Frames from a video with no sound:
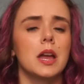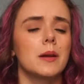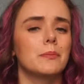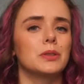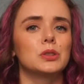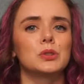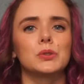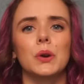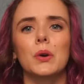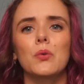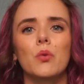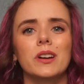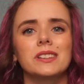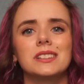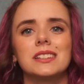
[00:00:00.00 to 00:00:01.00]
but so
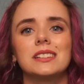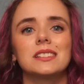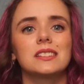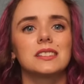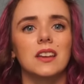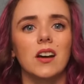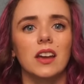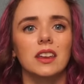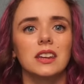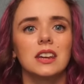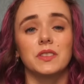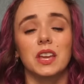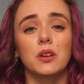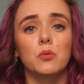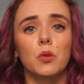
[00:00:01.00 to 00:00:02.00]
was his son.
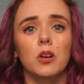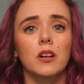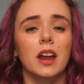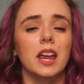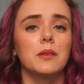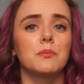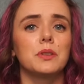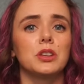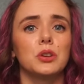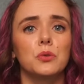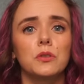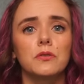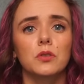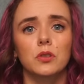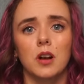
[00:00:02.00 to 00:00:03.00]
They were a
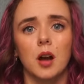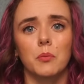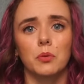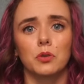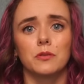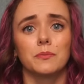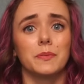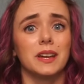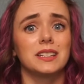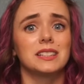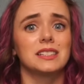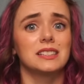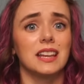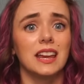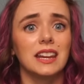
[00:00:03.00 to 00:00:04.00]
beautiful couple, and
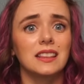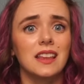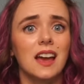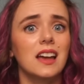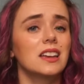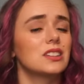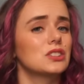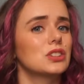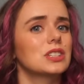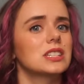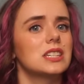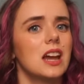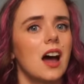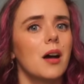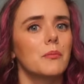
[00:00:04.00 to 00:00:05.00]
saying that does
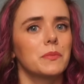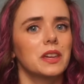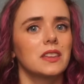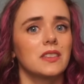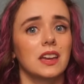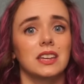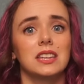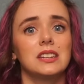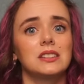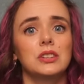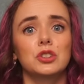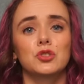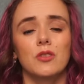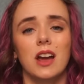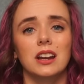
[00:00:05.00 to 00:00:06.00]
not mean that he is
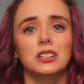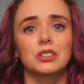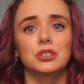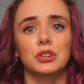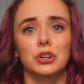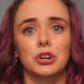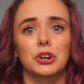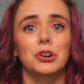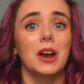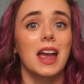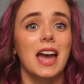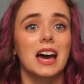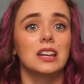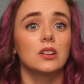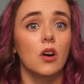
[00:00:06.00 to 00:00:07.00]
attracted to her
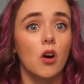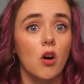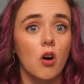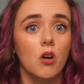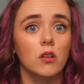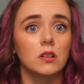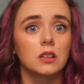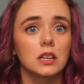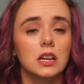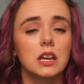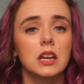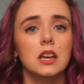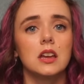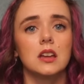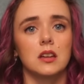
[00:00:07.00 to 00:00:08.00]
at all.
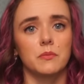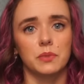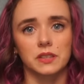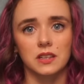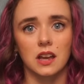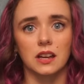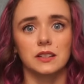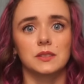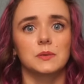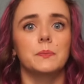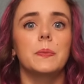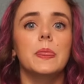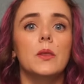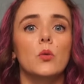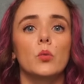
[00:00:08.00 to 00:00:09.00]
Besides,
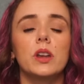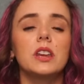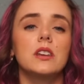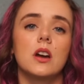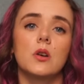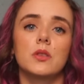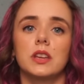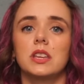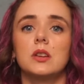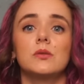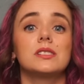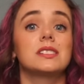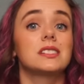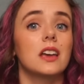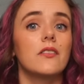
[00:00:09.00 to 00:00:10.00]
we know that he
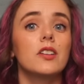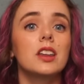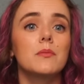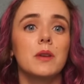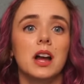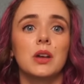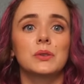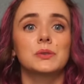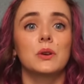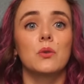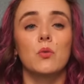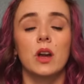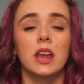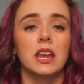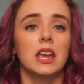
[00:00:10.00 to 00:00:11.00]
was seventy miles
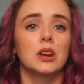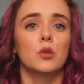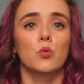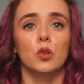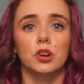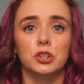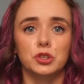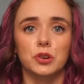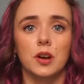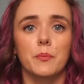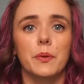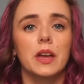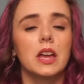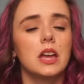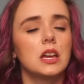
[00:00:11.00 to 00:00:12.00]
away in a work
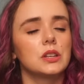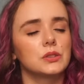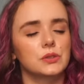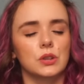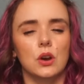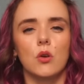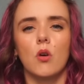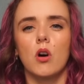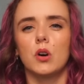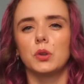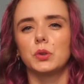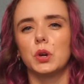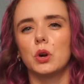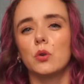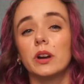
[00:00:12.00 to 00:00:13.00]
trip. So
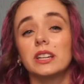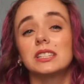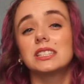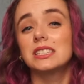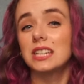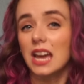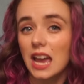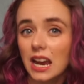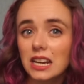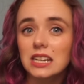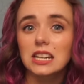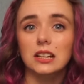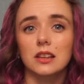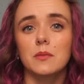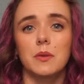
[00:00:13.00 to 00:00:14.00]
although it's
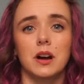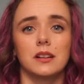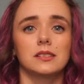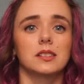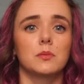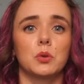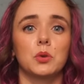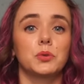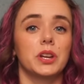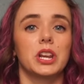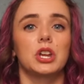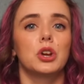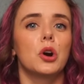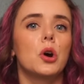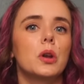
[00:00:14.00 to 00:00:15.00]
technically possible that he
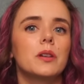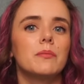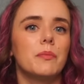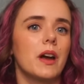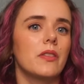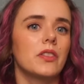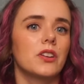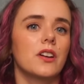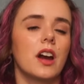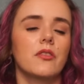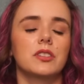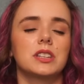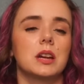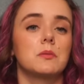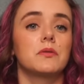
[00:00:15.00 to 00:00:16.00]
could have been there at
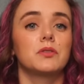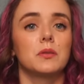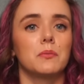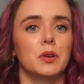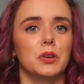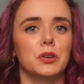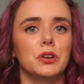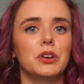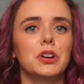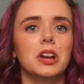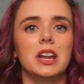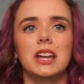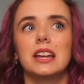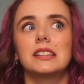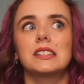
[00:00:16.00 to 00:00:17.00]
the time of the murder,
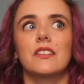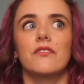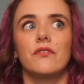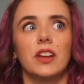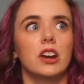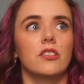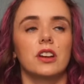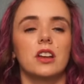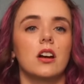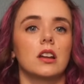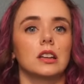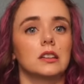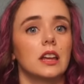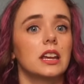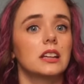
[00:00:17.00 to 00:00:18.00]
it's very
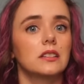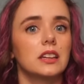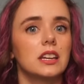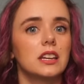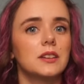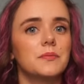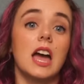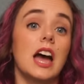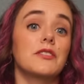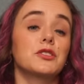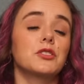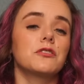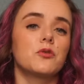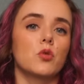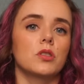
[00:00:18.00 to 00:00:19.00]
unlikely.
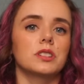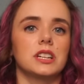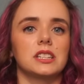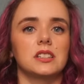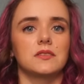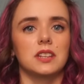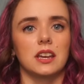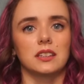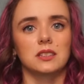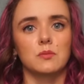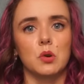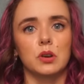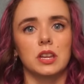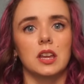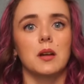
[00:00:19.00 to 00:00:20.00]
After four days of
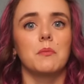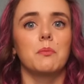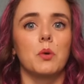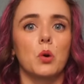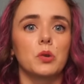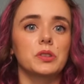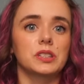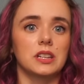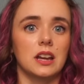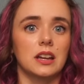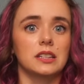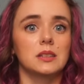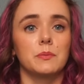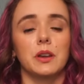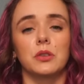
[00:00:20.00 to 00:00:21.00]
testimony, both
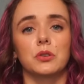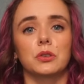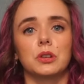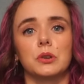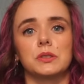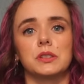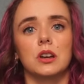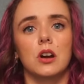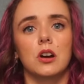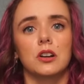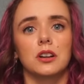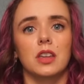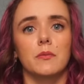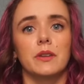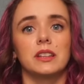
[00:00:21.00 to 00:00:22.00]
sides made their closing
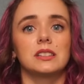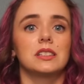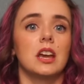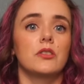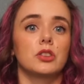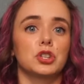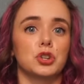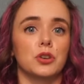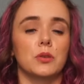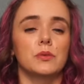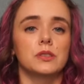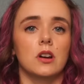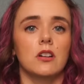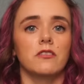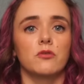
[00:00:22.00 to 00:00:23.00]
arguments and the jury
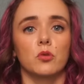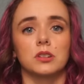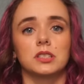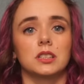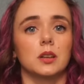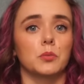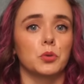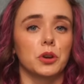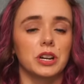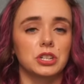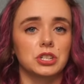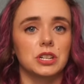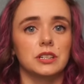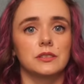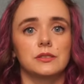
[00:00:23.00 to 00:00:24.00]
was off for
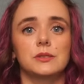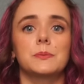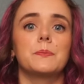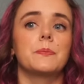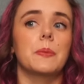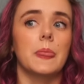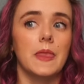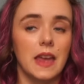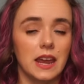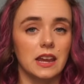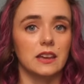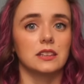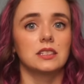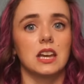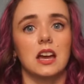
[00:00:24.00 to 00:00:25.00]
deliberations.
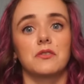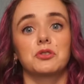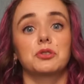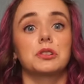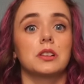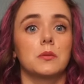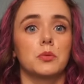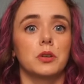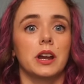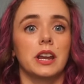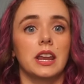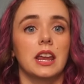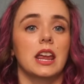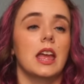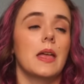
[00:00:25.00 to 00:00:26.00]
And after
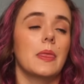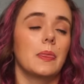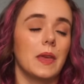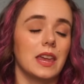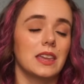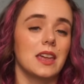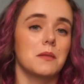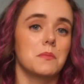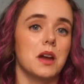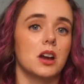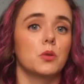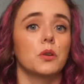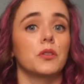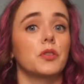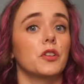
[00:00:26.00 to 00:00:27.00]
deliberating, they came
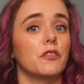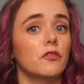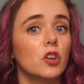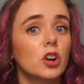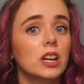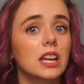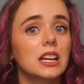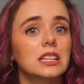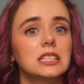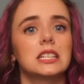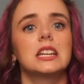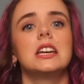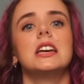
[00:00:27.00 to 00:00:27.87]
back with their verdict.